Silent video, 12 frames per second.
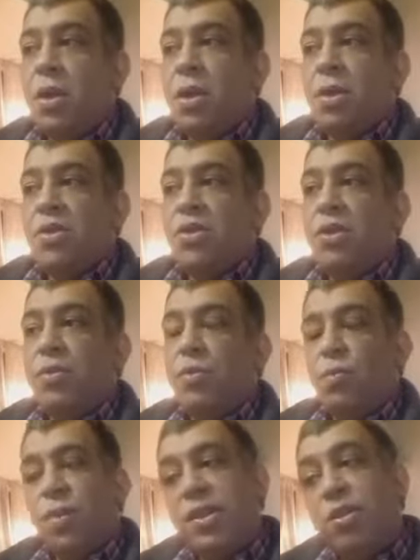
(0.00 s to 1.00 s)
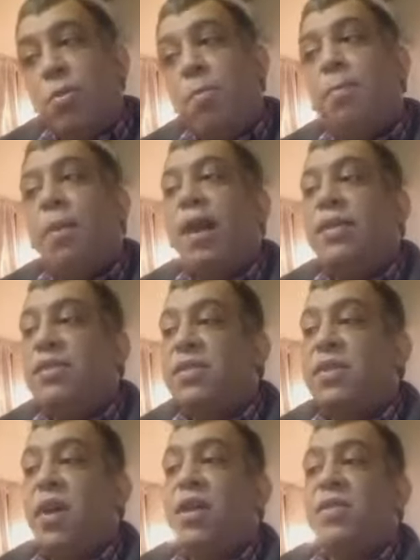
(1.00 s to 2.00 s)
So when your blood
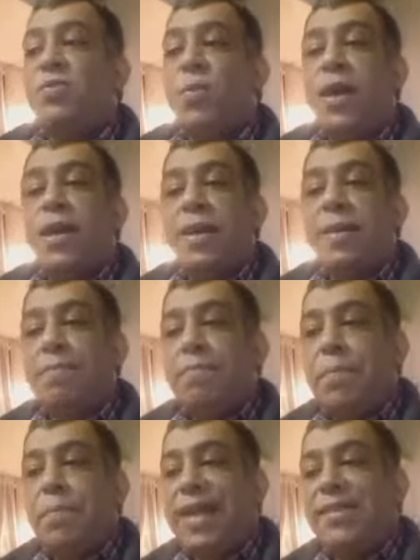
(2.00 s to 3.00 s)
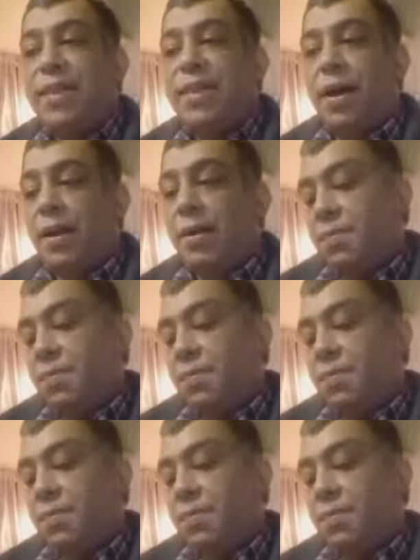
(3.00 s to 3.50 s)
starts working better,